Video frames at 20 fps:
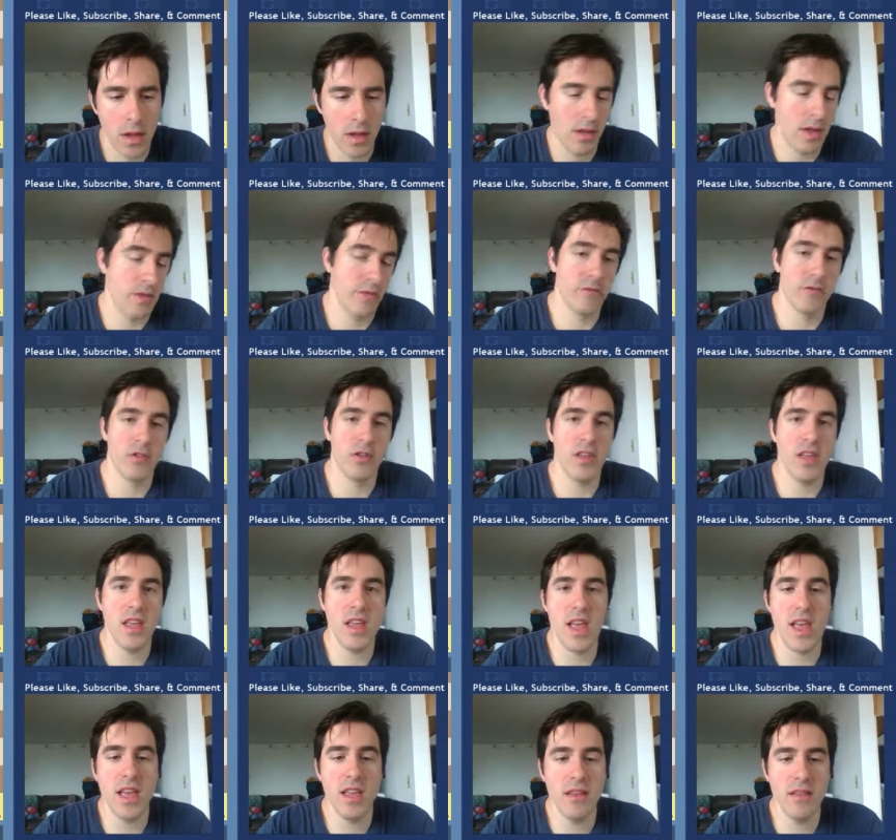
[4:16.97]
Have rook
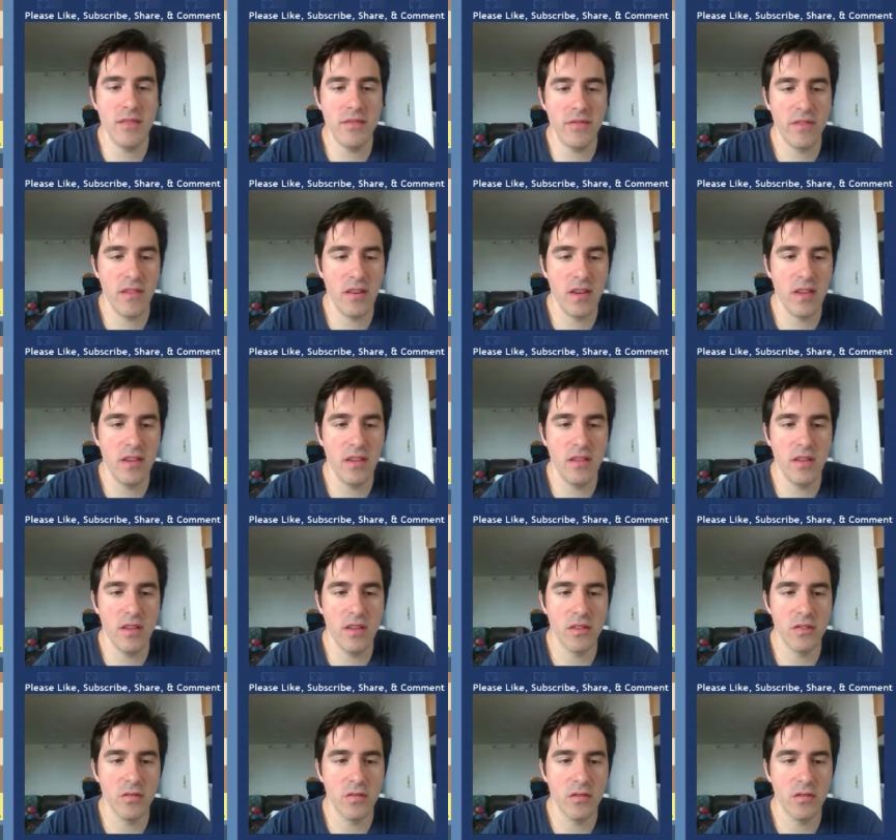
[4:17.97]
e8 if I need the
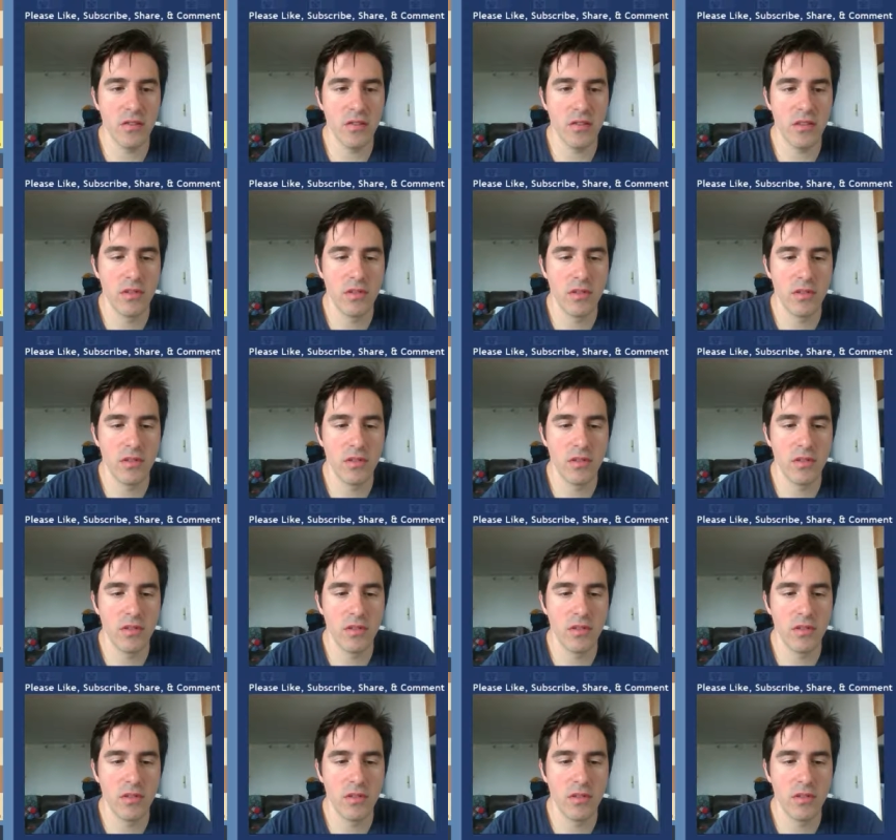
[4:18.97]
other rook.